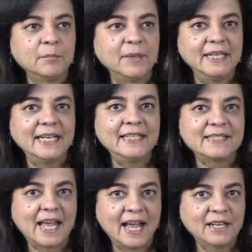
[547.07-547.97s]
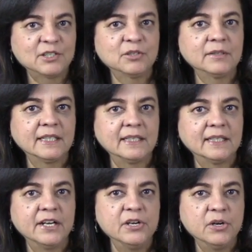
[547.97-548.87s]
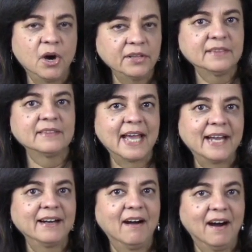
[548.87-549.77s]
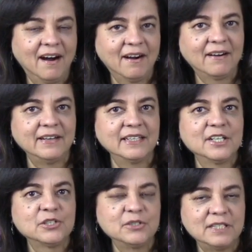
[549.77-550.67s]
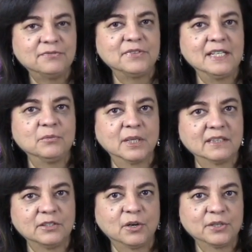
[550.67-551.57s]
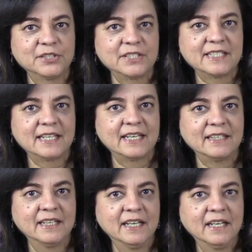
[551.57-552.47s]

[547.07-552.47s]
But it's actually not that hard to defeat what the doctors say.